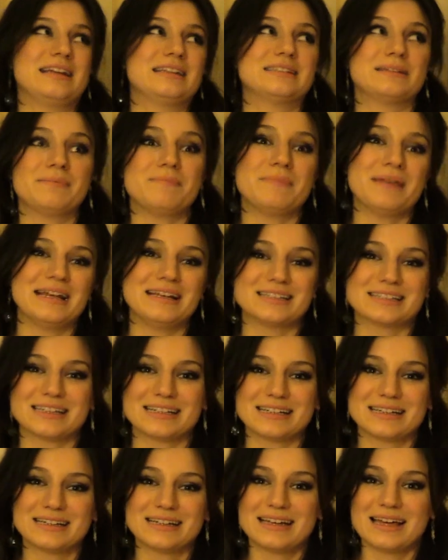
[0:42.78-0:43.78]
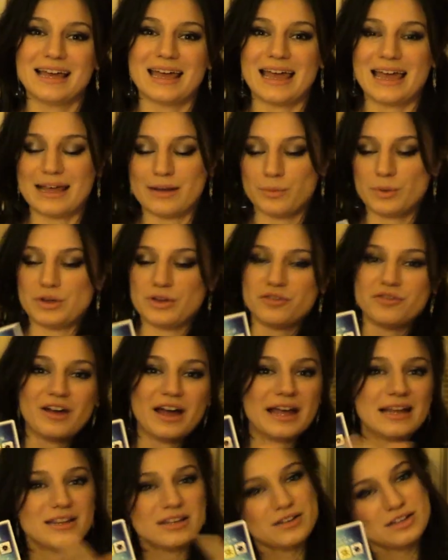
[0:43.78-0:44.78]
amazing. And when you
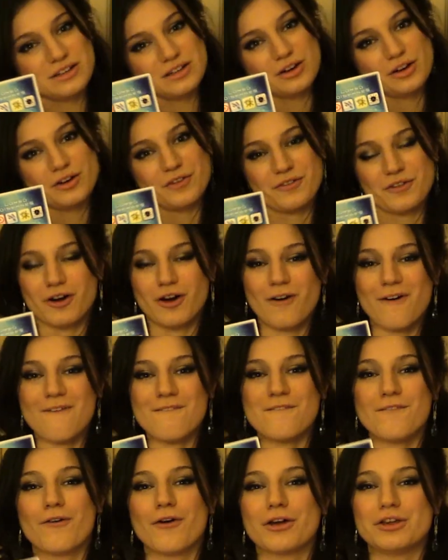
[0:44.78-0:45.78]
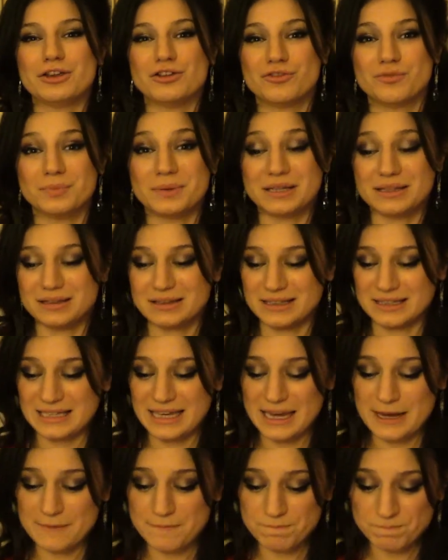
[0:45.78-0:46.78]
find the cure for all four, you've beaten the
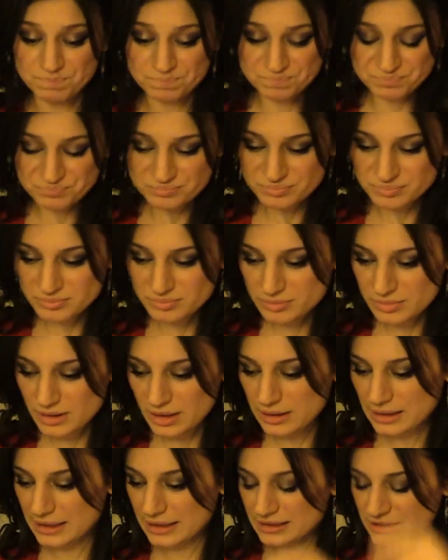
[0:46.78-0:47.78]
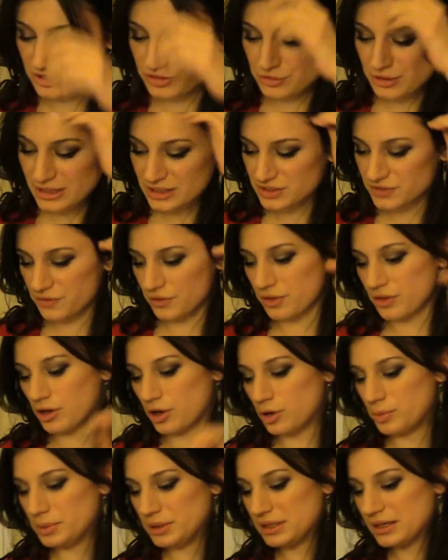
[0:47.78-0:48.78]
game. It's stressful
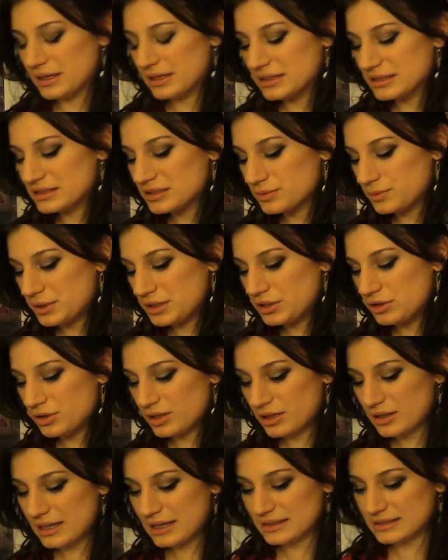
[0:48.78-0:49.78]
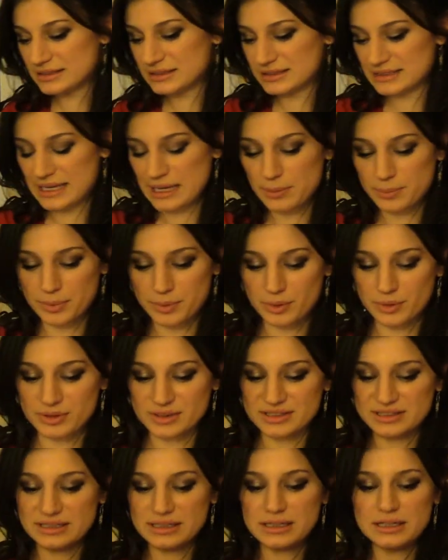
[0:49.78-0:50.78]
though, because when you collect
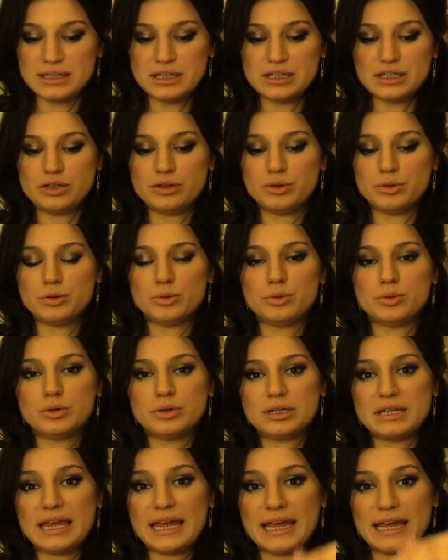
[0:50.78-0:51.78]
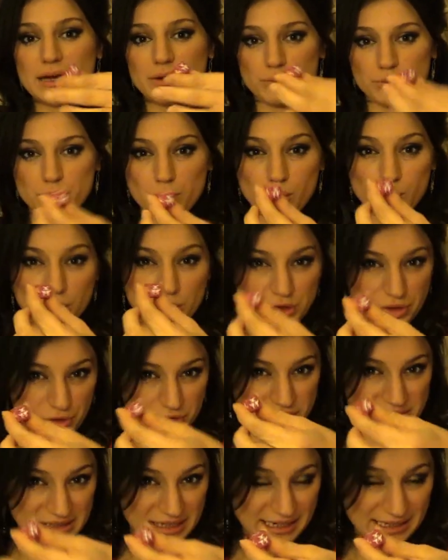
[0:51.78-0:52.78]
samples, you can't roll
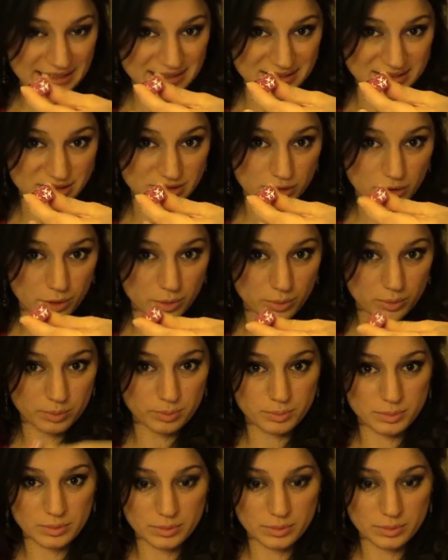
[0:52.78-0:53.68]
your dice, so